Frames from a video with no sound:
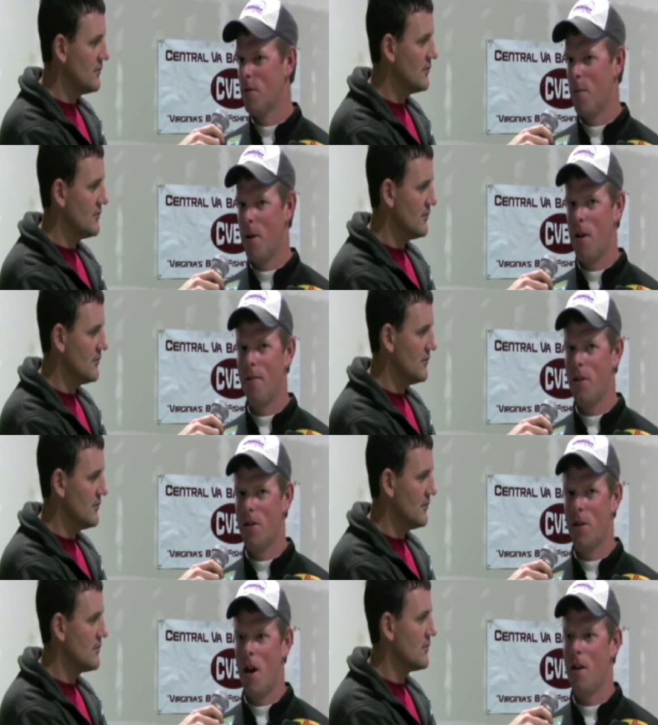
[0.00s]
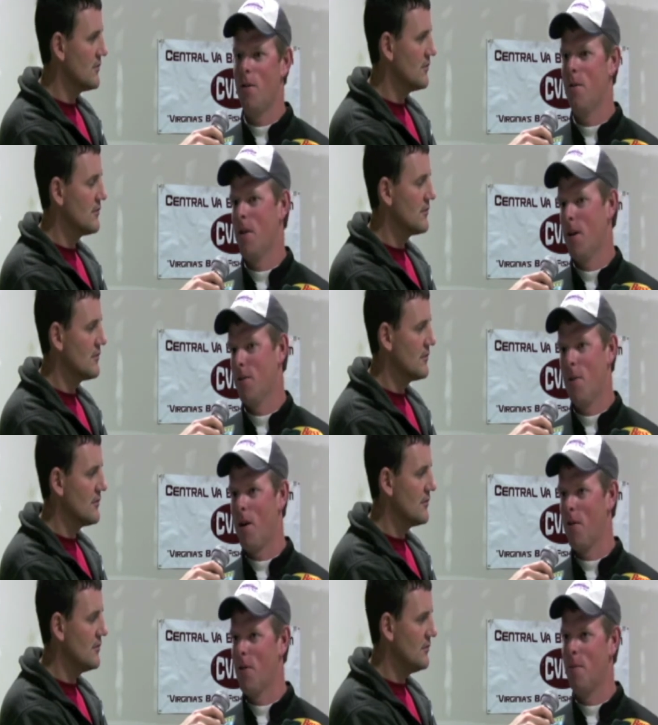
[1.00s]
Speaker 1: them are going to fish shallow, and that's what
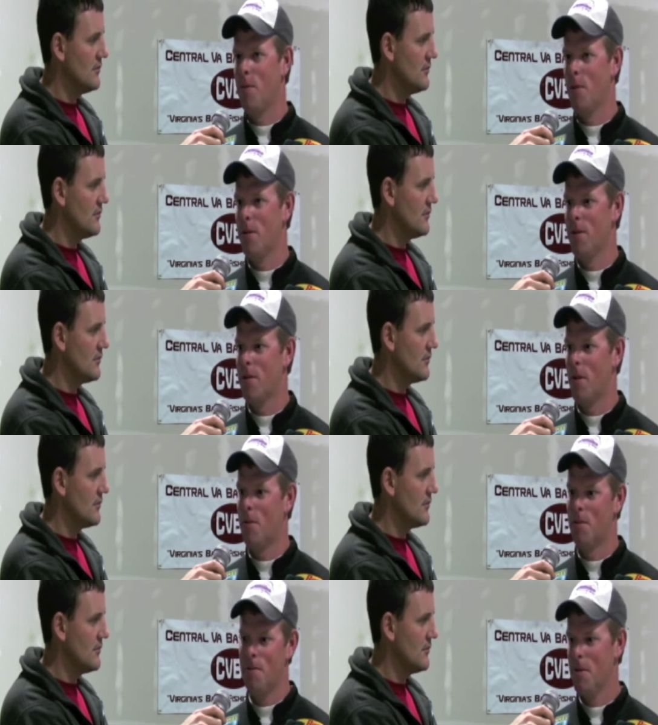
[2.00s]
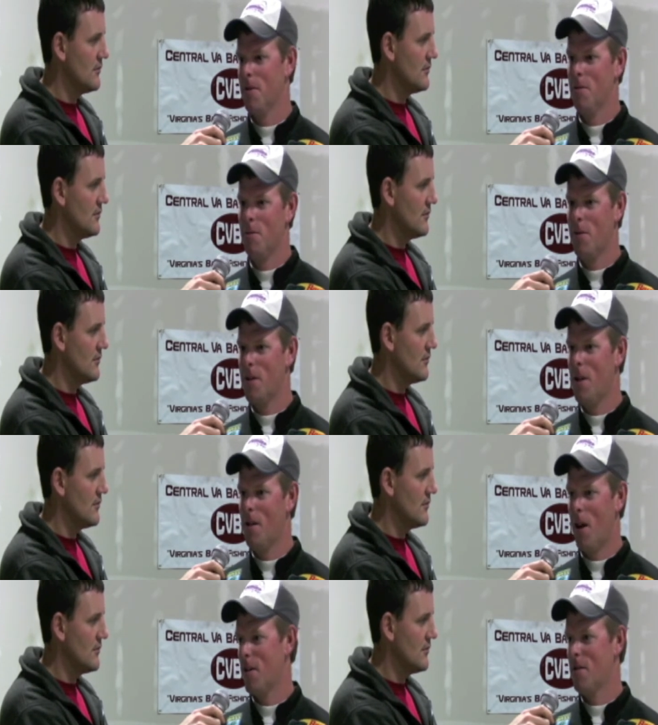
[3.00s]
I grew up doing. So we'll see.
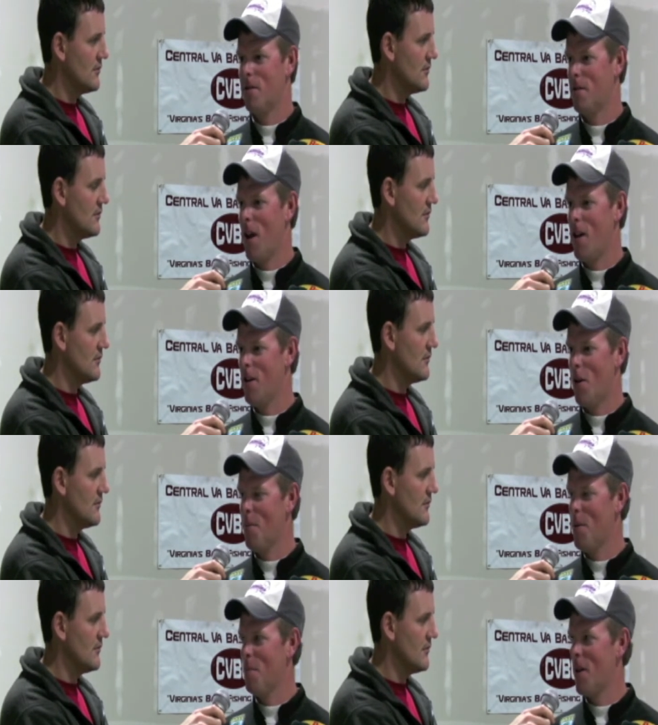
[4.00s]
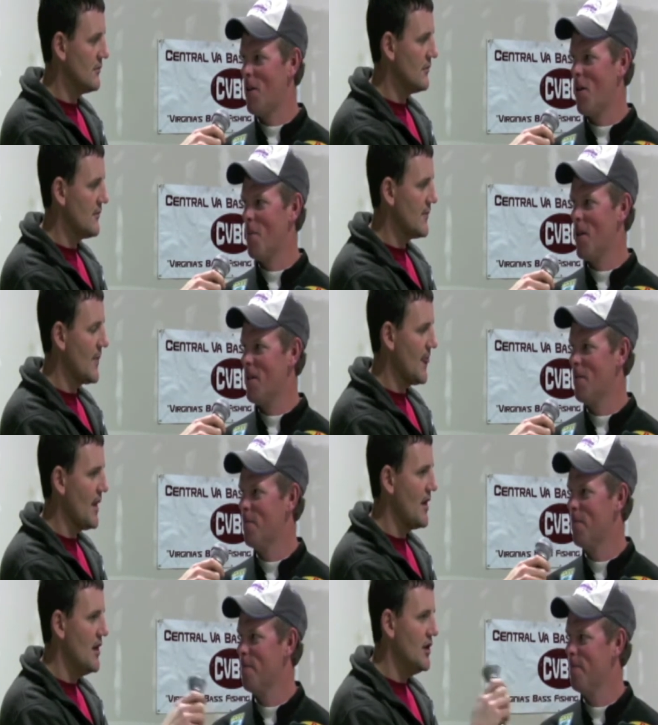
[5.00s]
I just take it tournament by tournament.
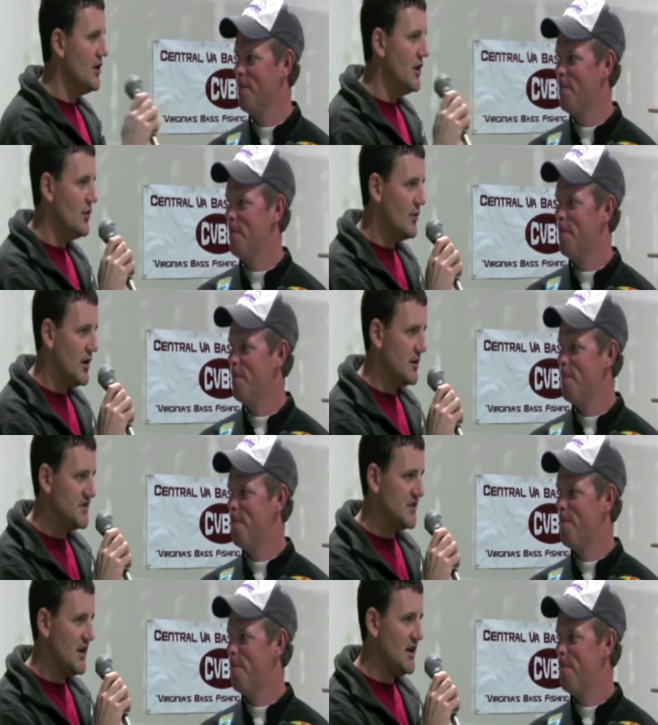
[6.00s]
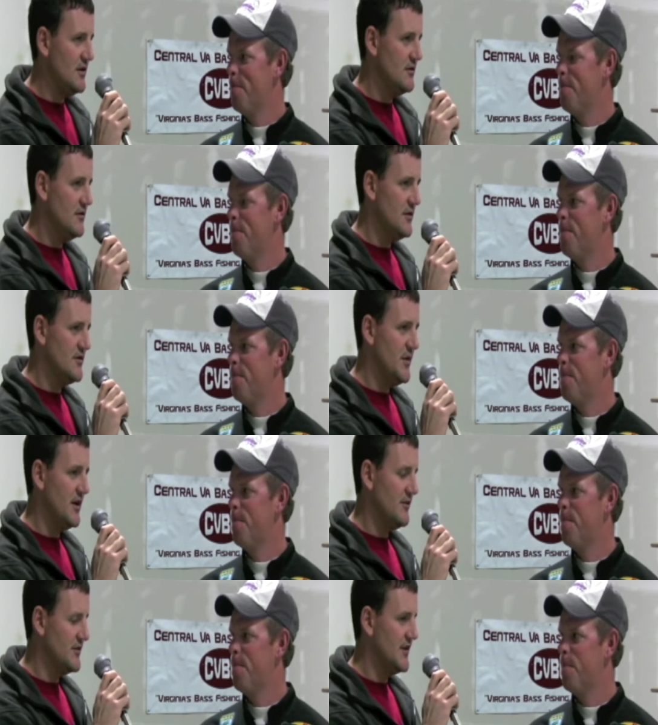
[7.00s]
Speaker 2: You know, um, Skeet is
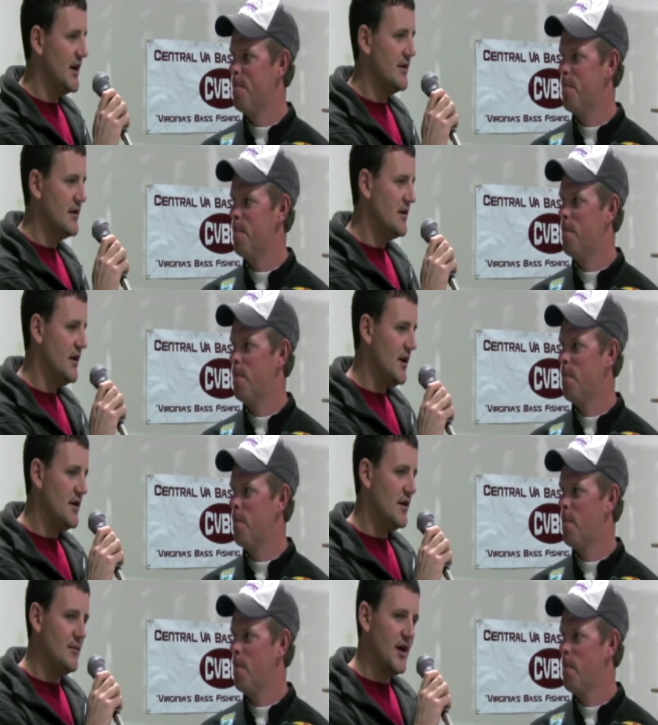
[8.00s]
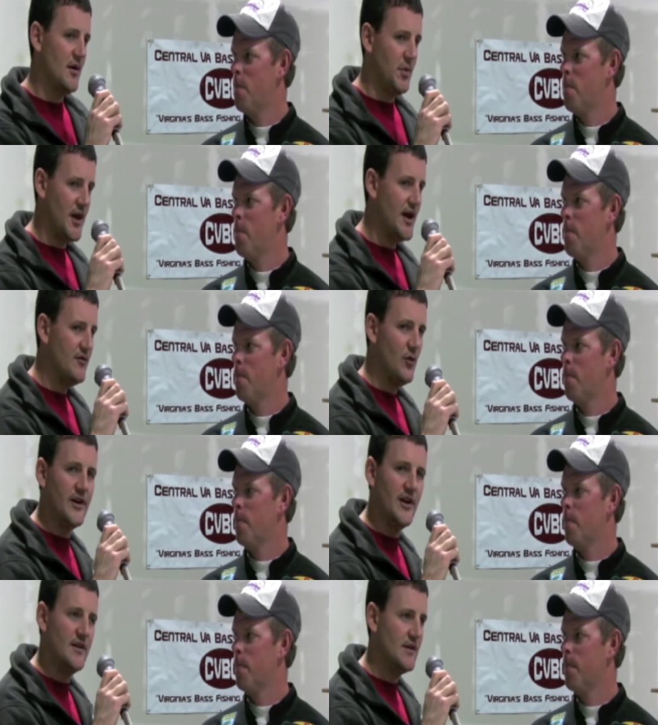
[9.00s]
big for saying that he doesn't make a plan before
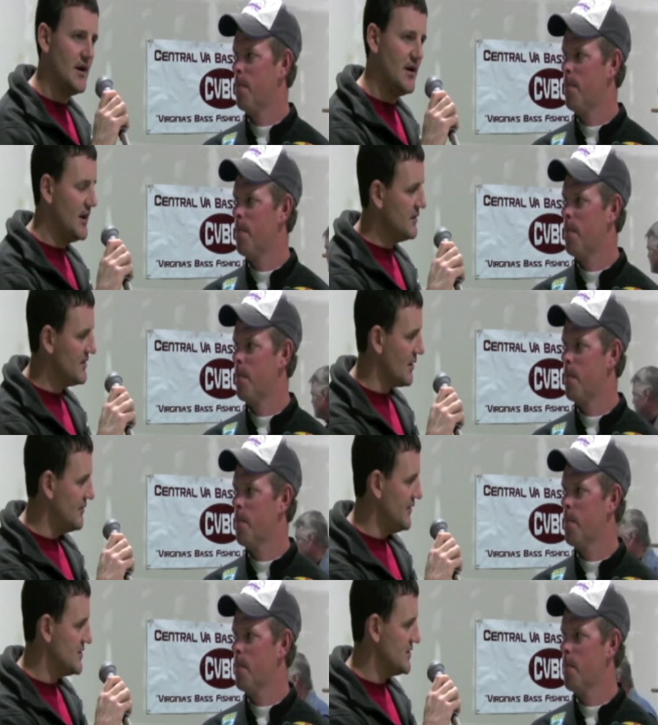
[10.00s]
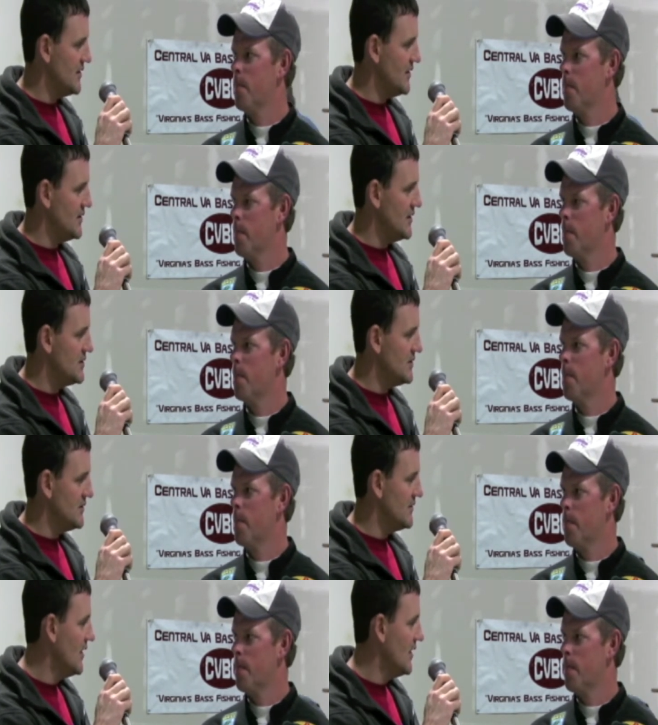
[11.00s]
he gets there. He gets there and fishes the conditions,